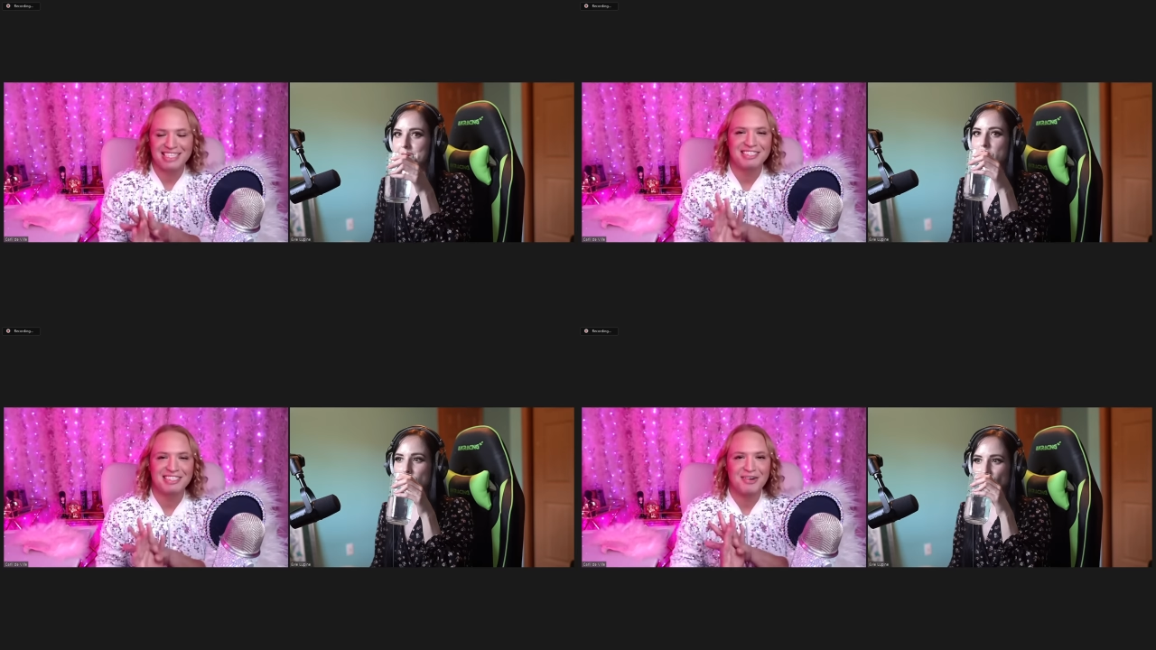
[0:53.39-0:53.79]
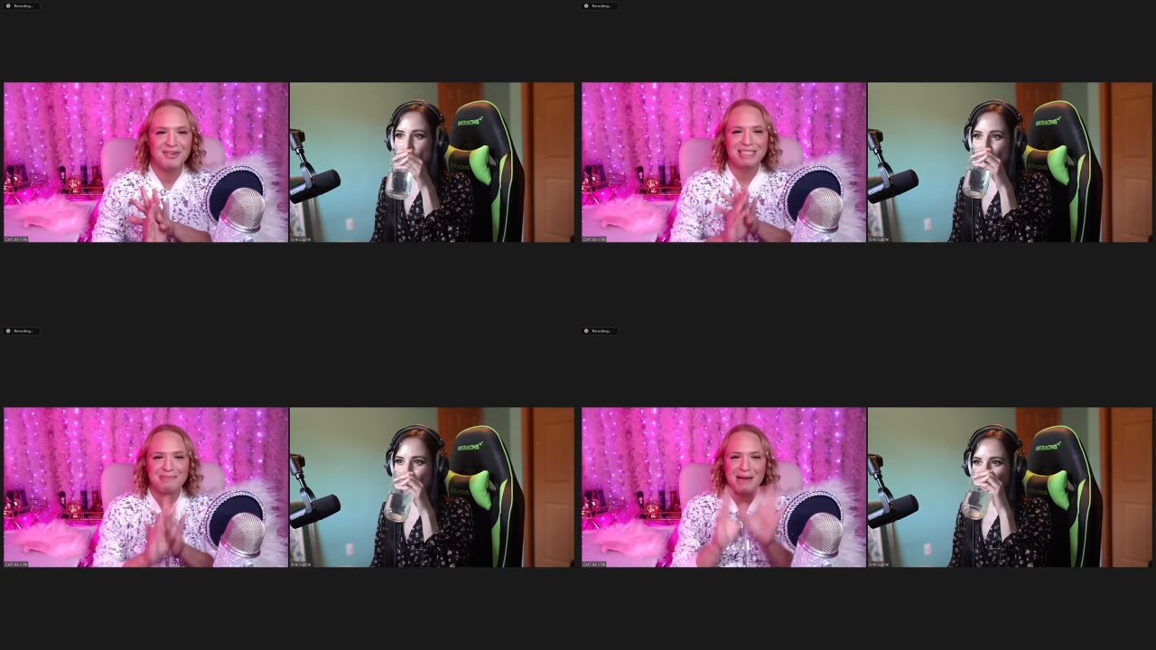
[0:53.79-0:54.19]
Speaker 1: Mm-hmm. Uh, so
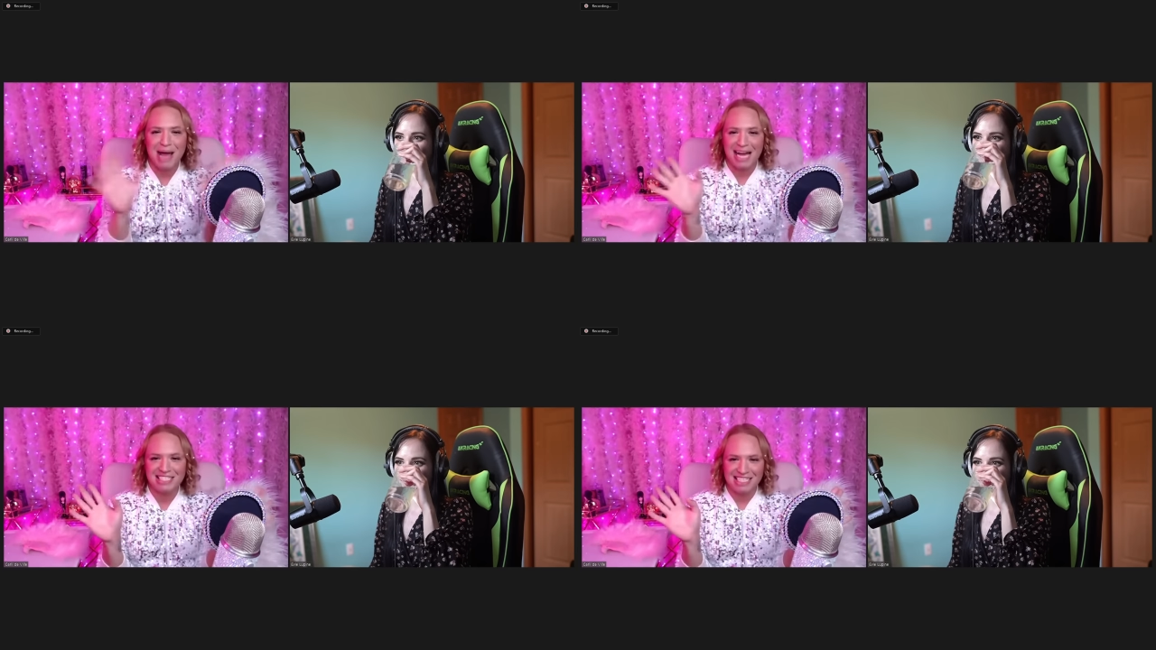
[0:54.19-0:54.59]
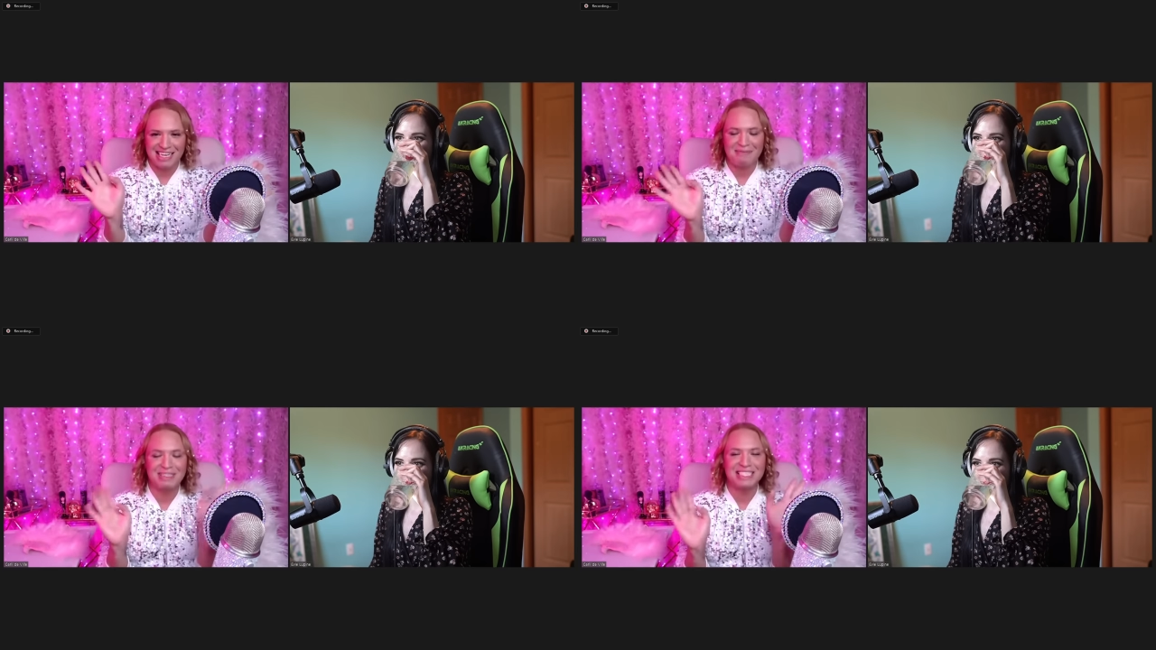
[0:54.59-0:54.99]
it's my passion.
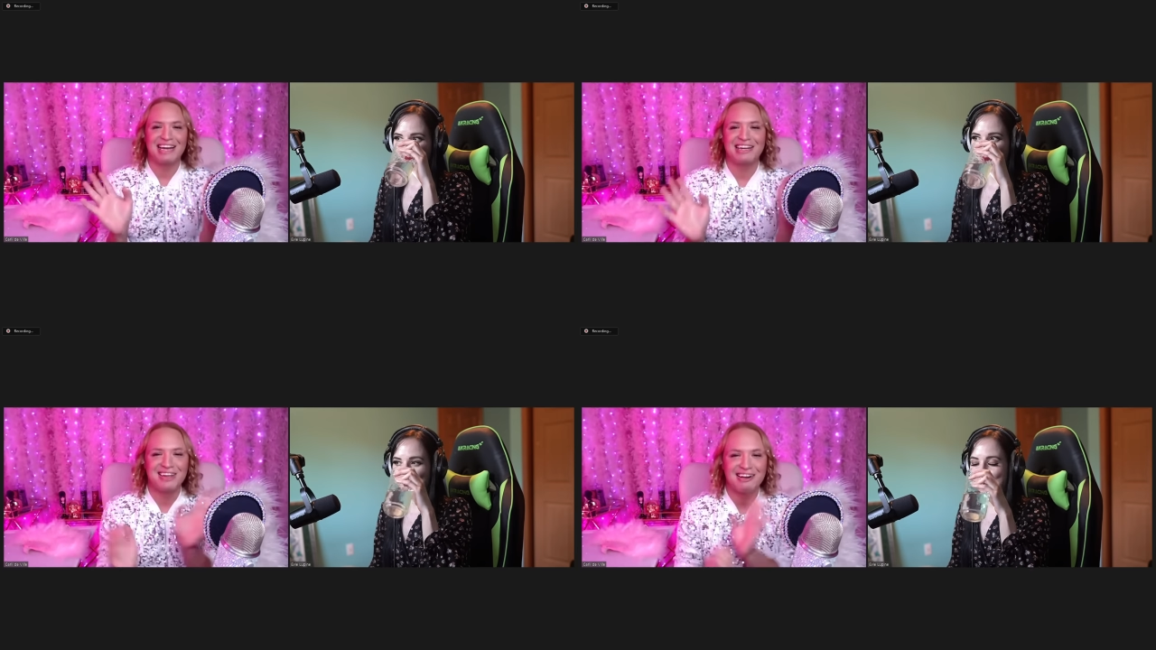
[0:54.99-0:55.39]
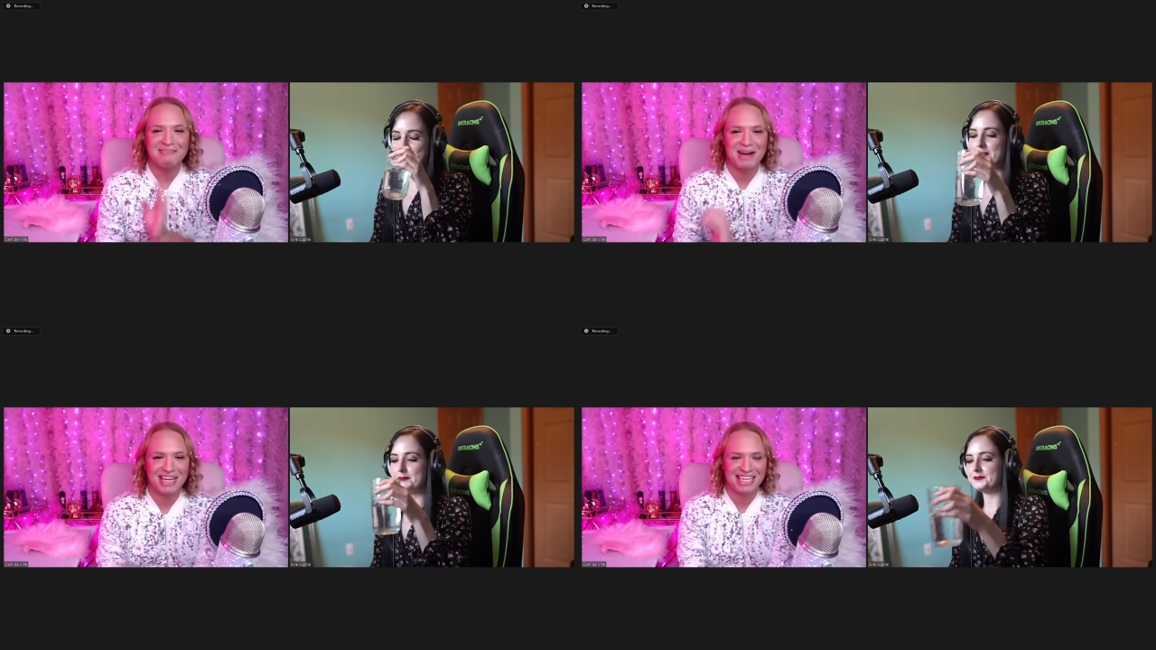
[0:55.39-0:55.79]
I'm excited to talk mm-hmm.
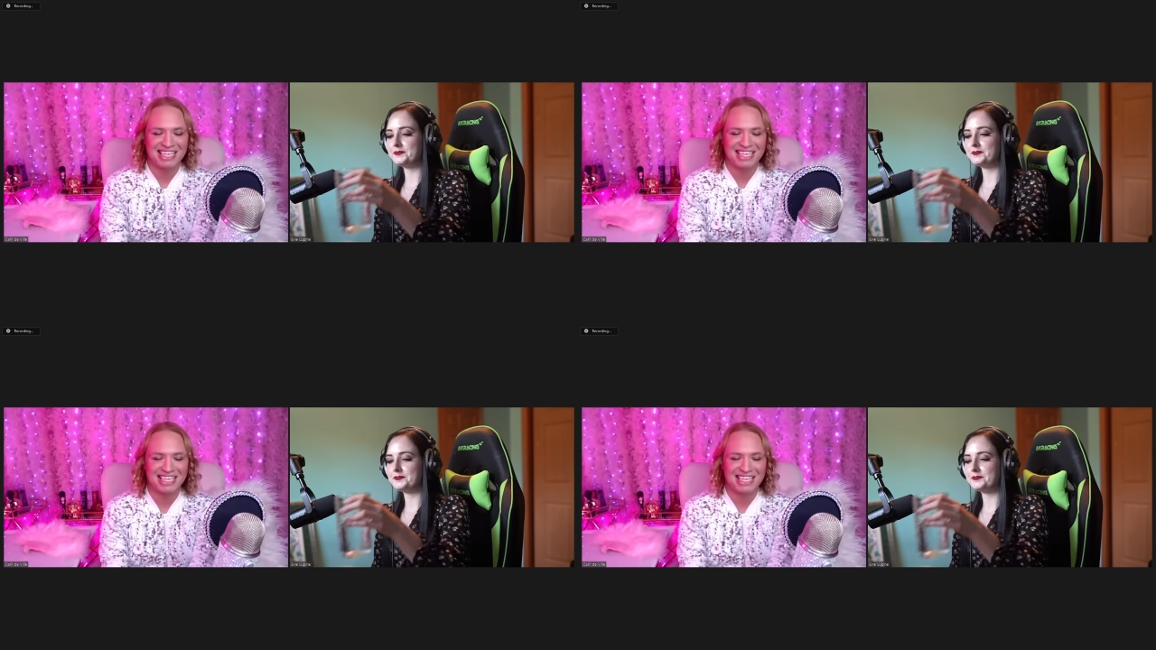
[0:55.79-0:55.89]
about it.